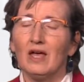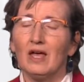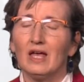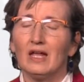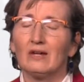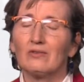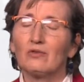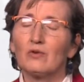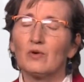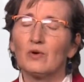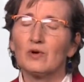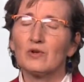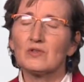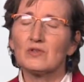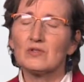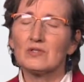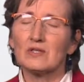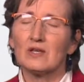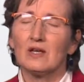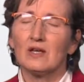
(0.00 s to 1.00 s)
And of
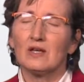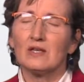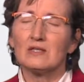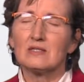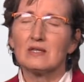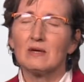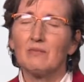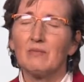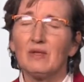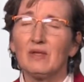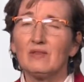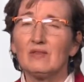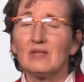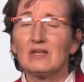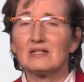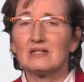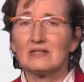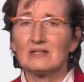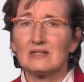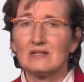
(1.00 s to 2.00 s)
course, something
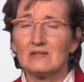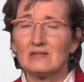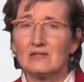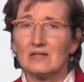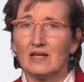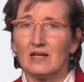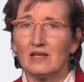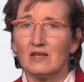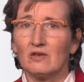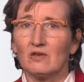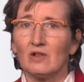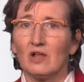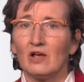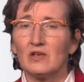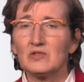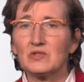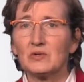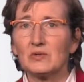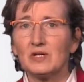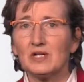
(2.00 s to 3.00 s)
that to this day you'll
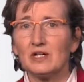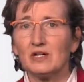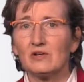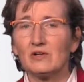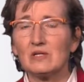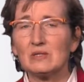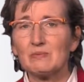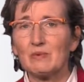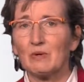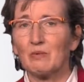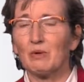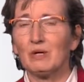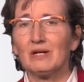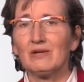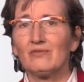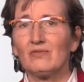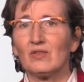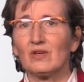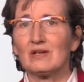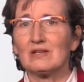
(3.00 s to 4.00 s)
also hear is, but what
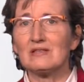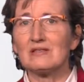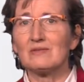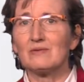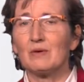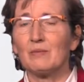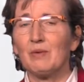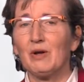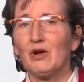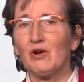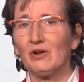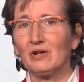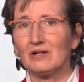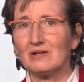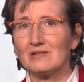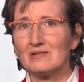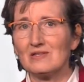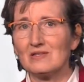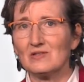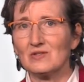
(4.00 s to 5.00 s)
if the apparent
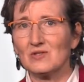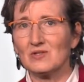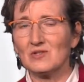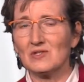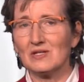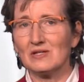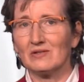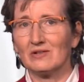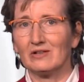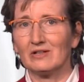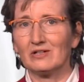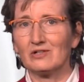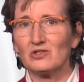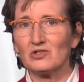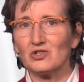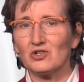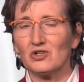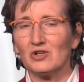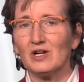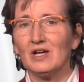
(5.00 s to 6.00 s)
consistency in the
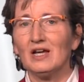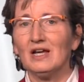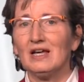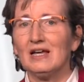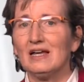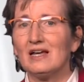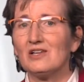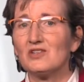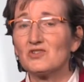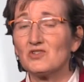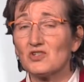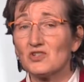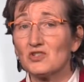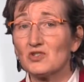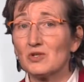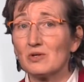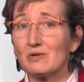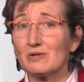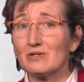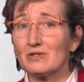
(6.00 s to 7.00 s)
literature is
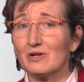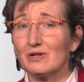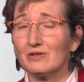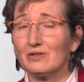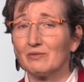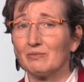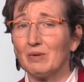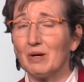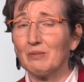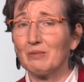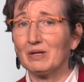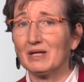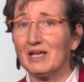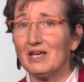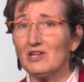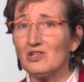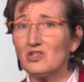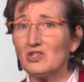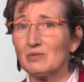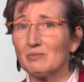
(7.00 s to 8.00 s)
just the result of
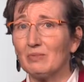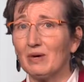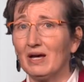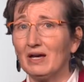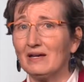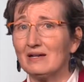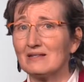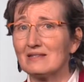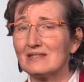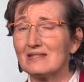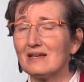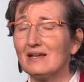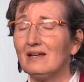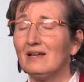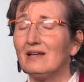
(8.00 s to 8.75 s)
publication bias?